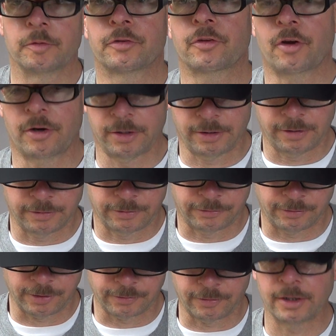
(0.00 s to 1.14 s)
was started in the
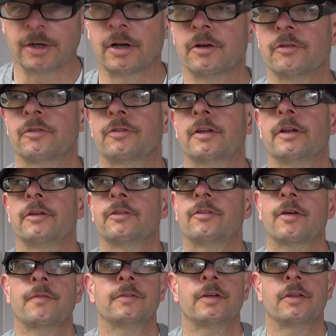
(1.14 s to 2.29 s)
1600s, and then in
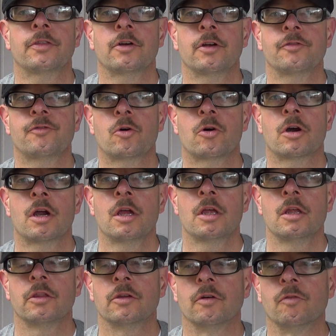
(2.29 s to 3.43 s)
1734,
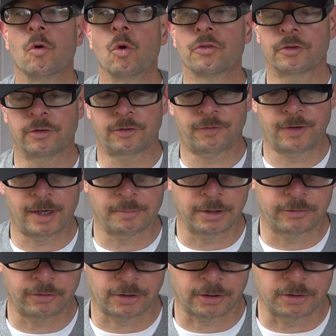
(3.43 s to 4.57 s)
the Wolters family
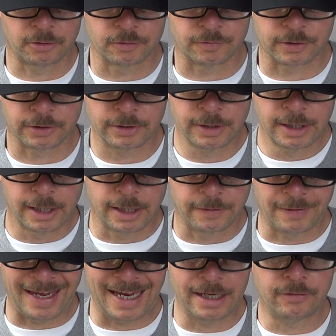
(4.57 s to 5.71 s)
took it over. In
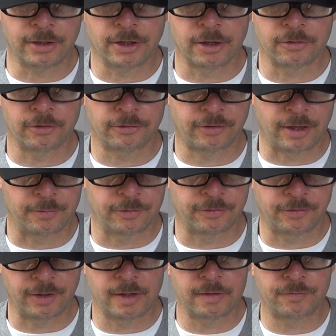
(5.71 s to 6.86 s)
the 1800s, they
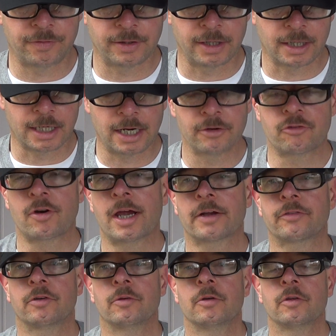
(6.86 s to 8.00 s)
received the contract
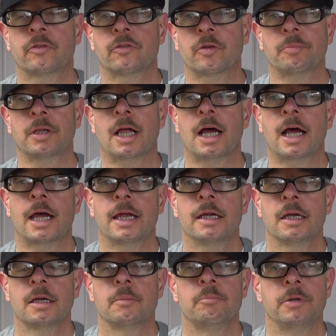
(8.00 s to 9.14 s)
to supply
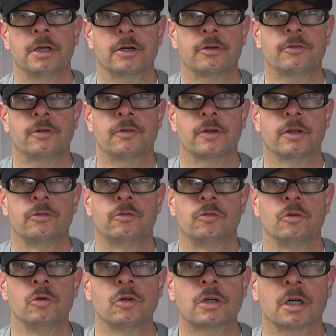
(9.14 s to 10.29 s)
beer to the
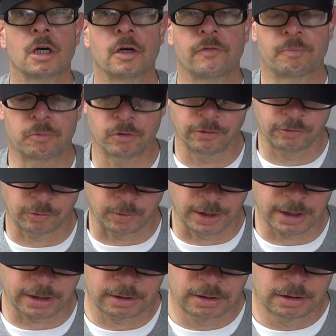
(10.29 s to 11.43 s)
Duke of
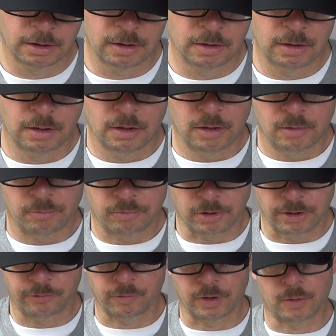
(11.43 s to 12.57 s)
Brunswick.
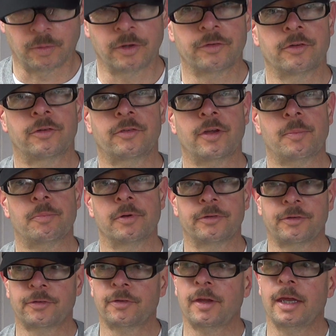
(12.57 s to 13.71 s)
Brunswick was a separate
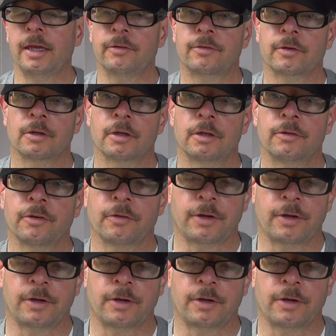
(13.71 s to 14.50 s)
state until